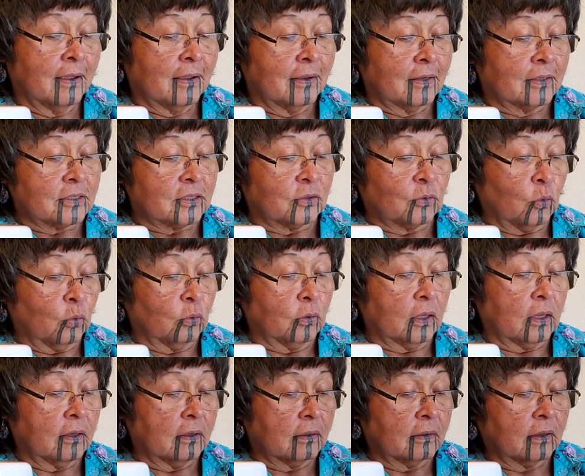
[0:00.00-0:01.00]
It's an old,
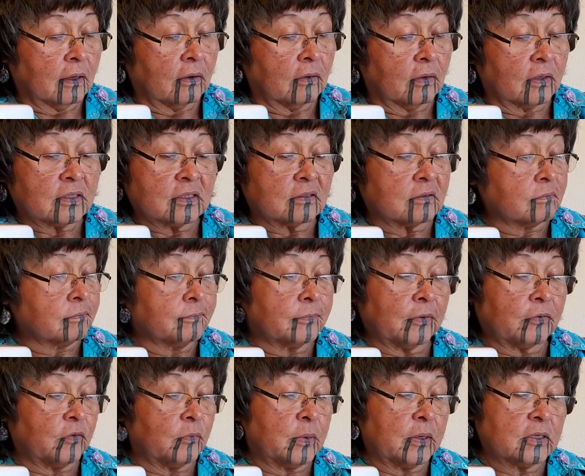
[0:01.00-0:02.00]

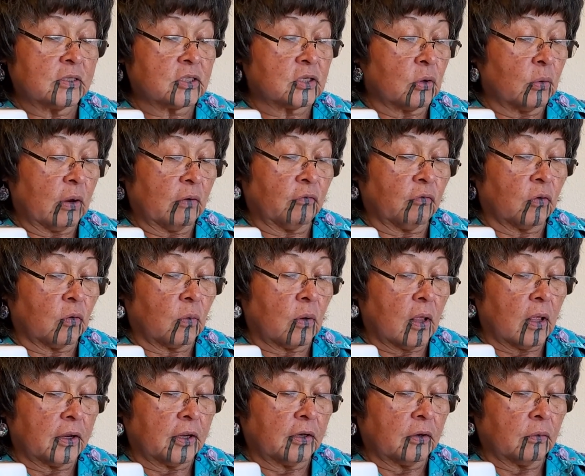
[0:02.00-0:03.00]
if you've been sewing for a
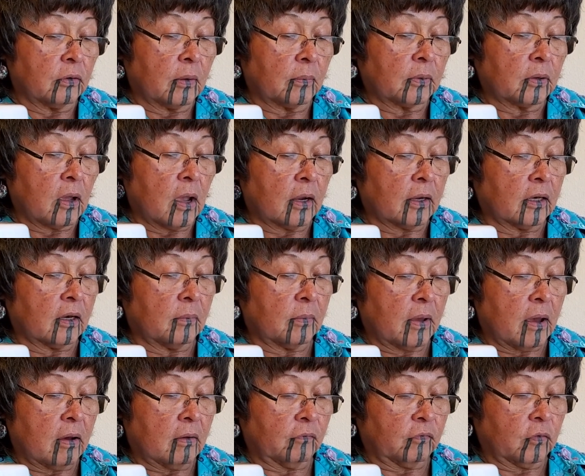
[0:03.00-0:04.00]
while, you know what I'm talking
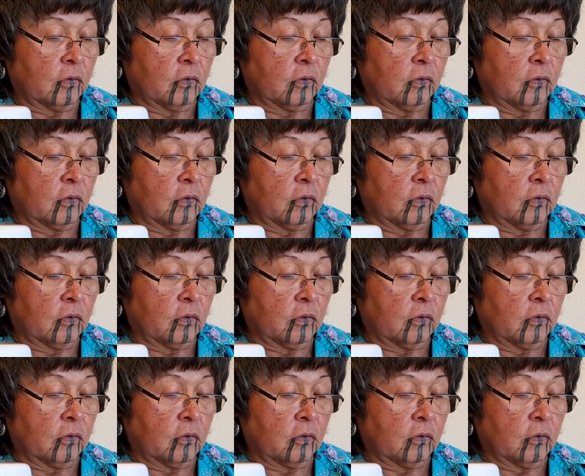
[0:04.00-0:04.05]
about.